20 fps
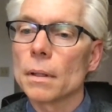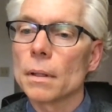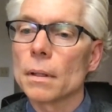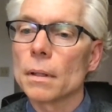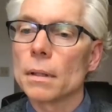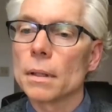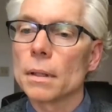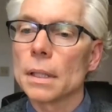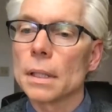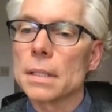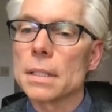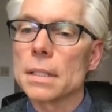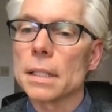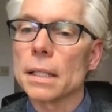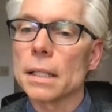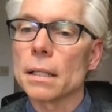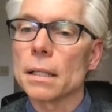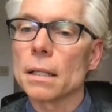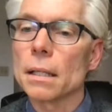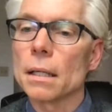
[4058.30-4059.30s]
Let's see,
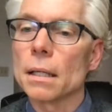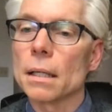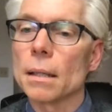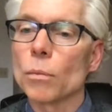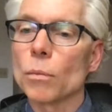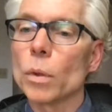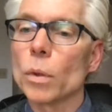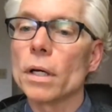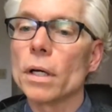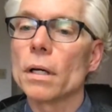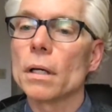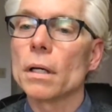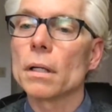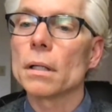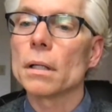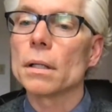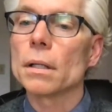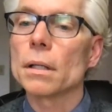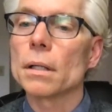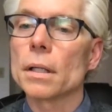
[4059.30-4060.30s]

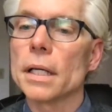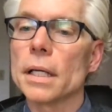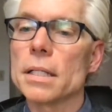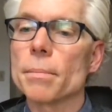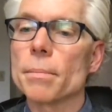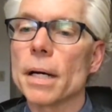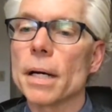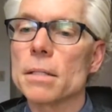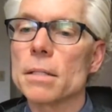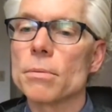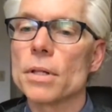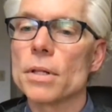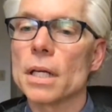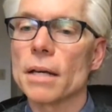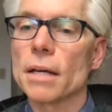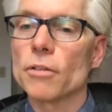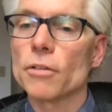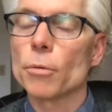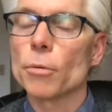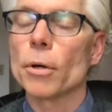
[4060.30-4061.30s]
is it possibly the
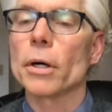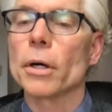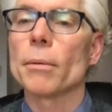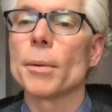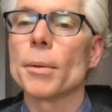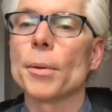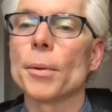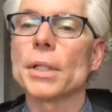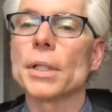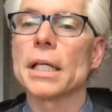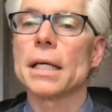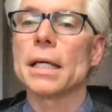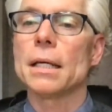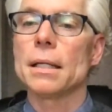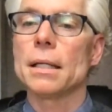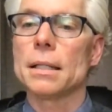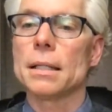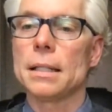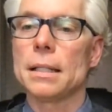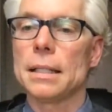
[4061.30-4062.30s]
gifted program remotely?
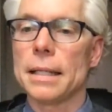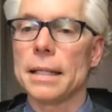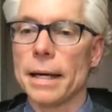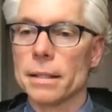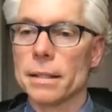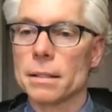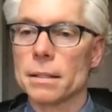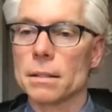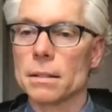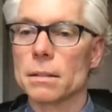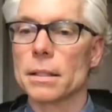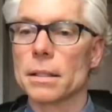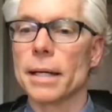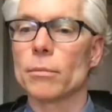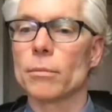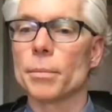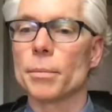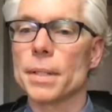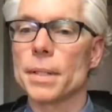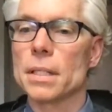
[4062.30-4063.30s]
Yes, that will
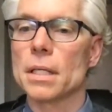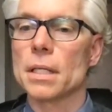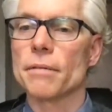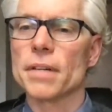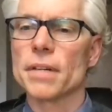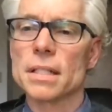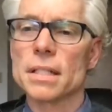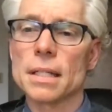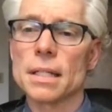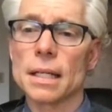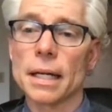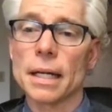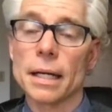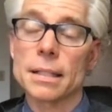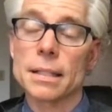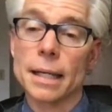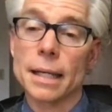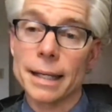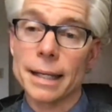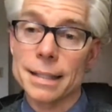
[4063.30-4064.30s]
be CFST Connect,
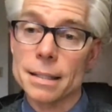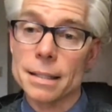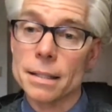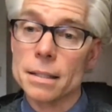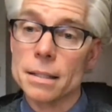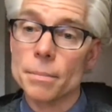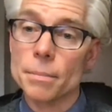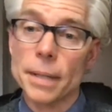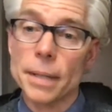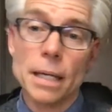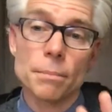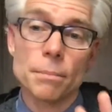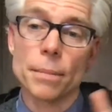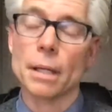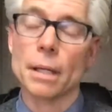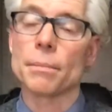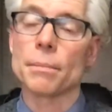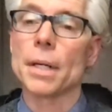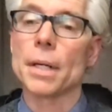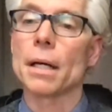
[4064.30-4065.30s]
I anticipate, but I'm
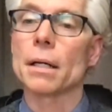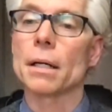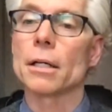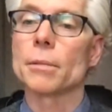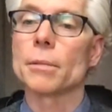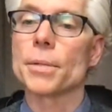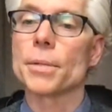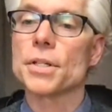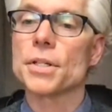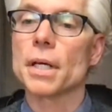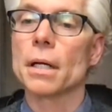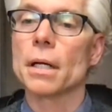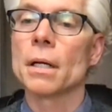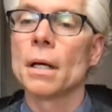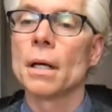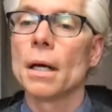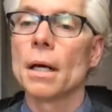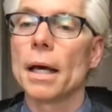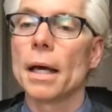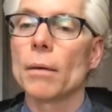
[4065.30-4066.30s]
not 100%.
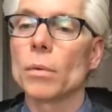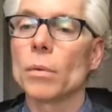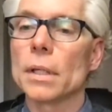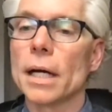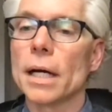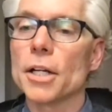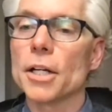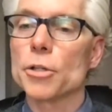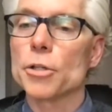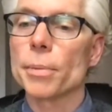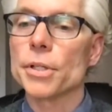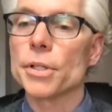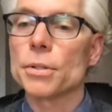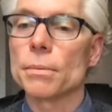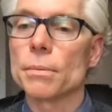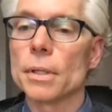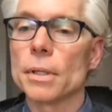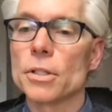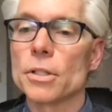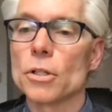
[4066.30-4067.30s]
Will Algebra
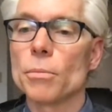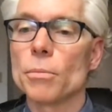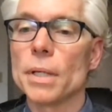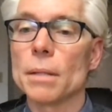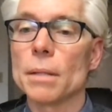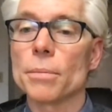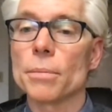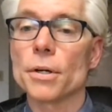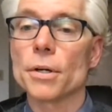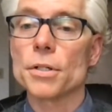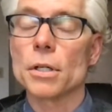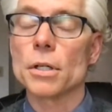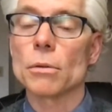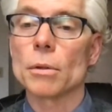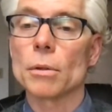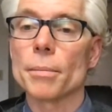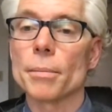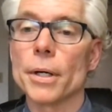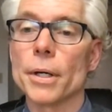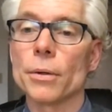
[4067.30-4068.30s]
2 be in person or
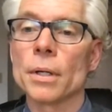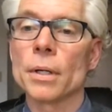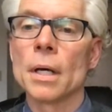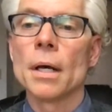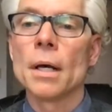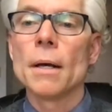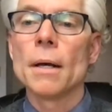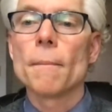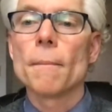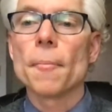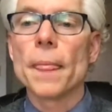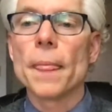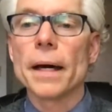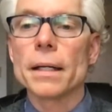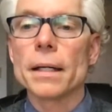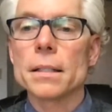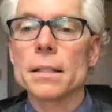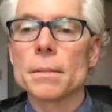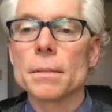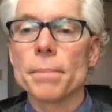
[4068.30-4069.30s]
remote? That
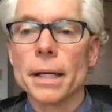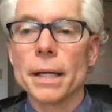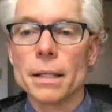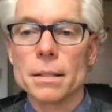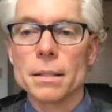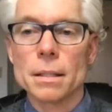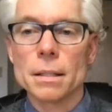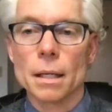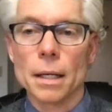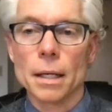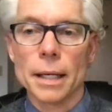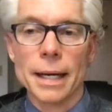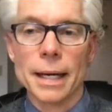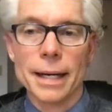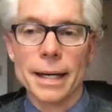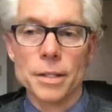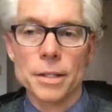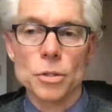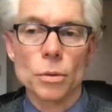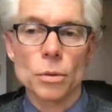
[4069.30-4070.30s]
depends on high
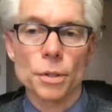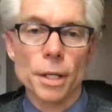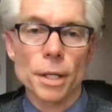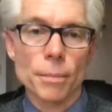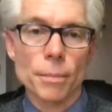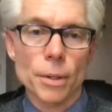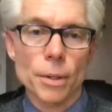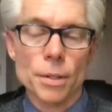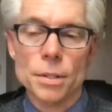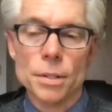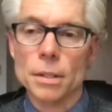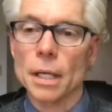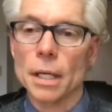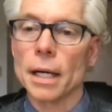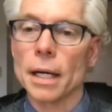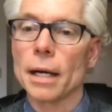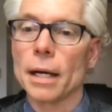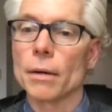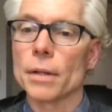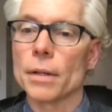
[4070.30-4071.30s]
school numbers and
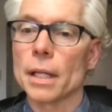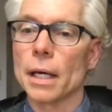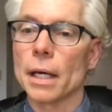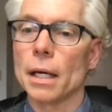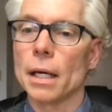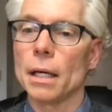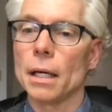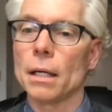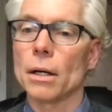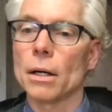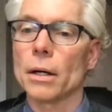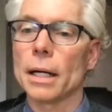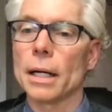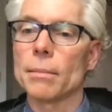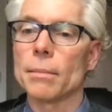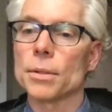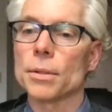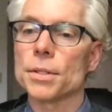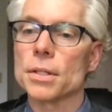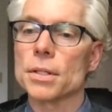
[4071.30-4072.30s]
how they are able
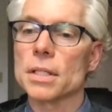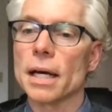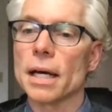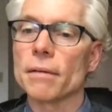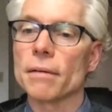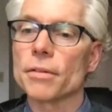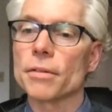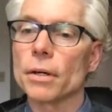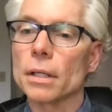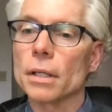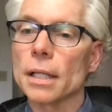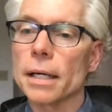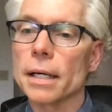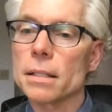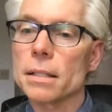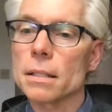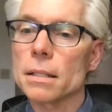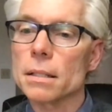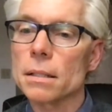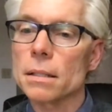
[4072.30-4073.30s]
to staff their classes.